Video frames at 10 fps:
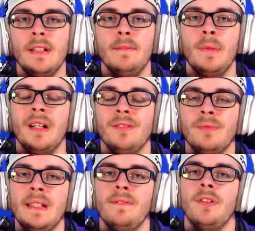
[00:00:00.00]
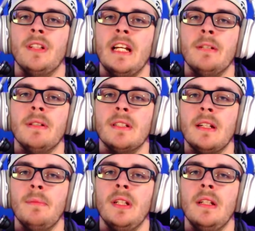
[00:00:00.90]
By ready for engagements,
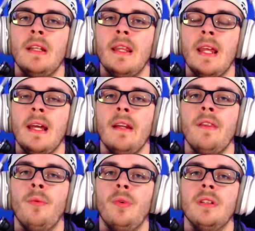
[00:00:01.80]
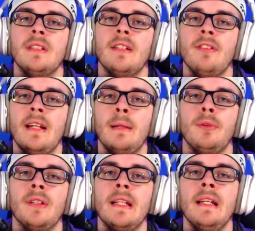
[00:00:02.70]
I mean that the ones that are
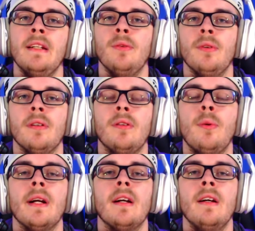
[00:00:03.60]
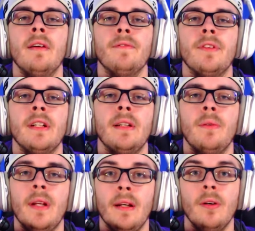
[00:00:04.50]
able to get into a quick gunfight
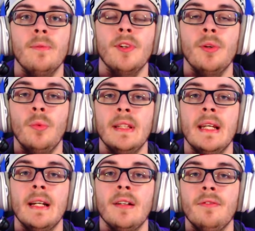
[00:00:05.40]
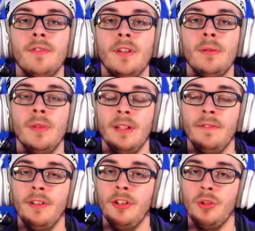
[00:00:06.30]
and hopefully win that gunfight within a
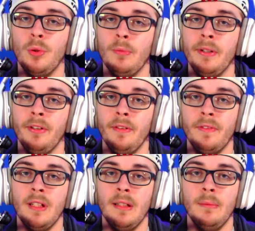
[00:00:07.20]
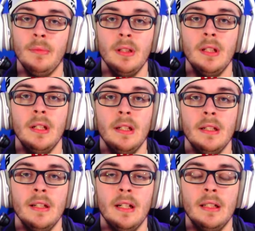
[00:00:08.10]
very short period of time,
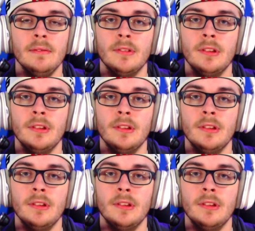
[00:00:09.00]
not,